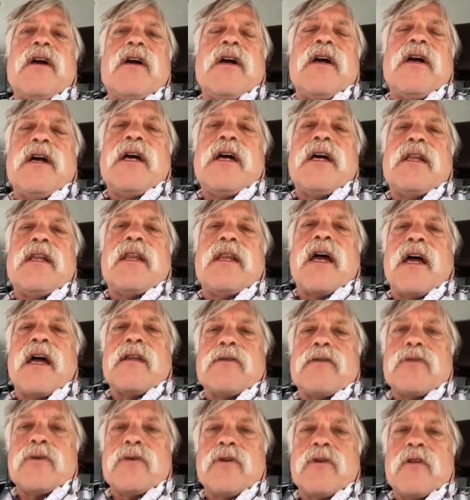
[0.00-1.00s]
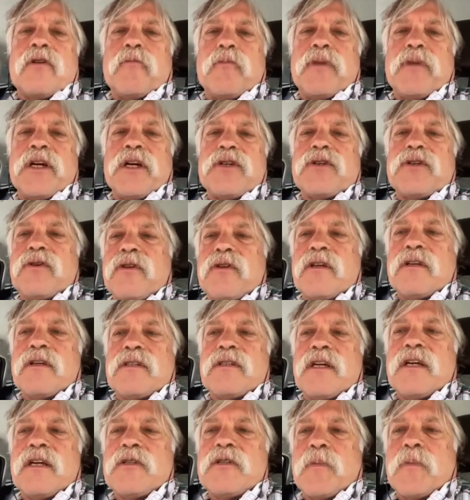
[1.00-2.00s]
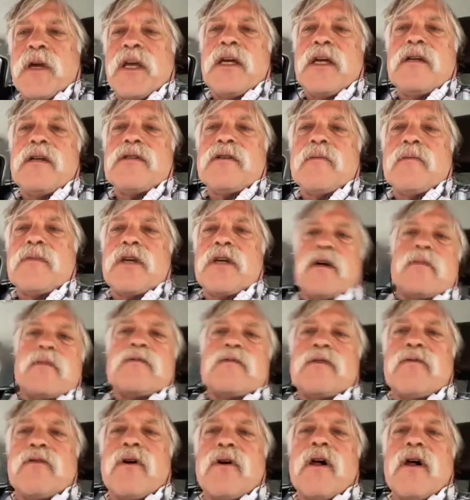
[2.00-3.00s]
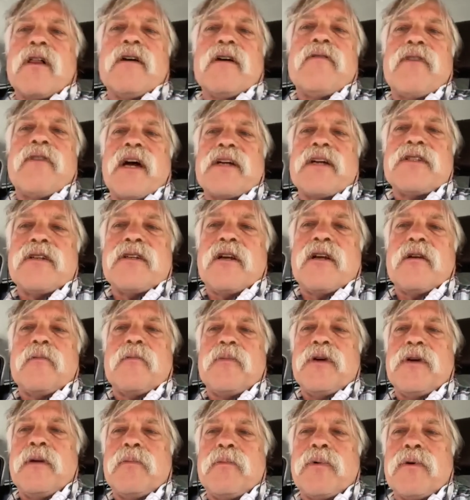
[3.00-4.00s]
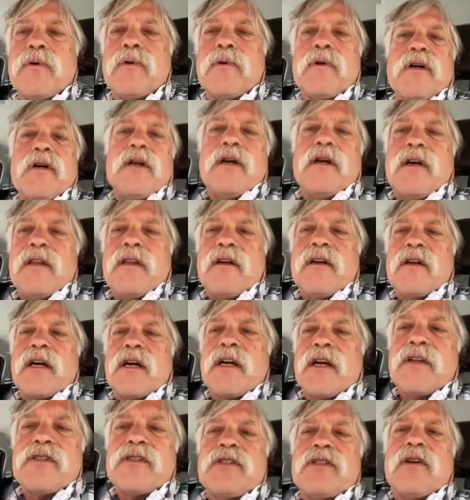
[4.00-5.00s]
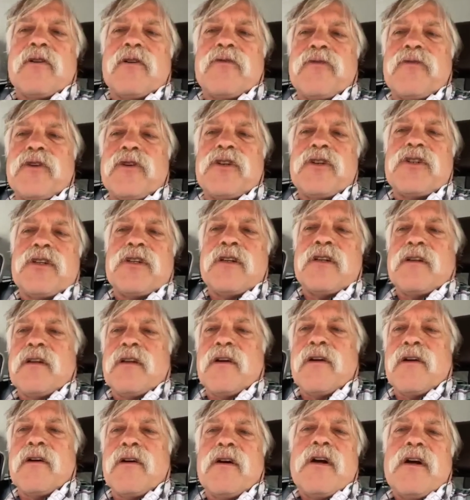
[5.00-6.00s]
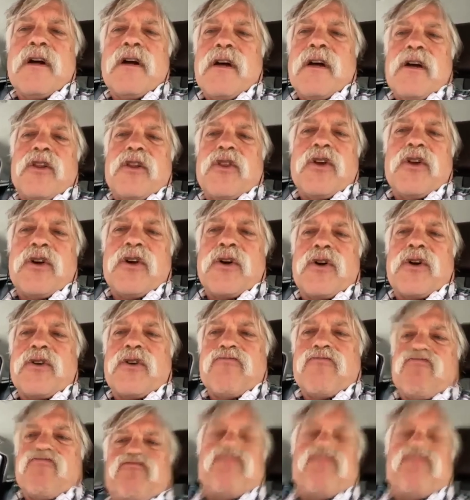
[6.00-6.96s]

and that sort of picture that gets painted sometimes of all unvaccinated people. They're kind of selfish, and they're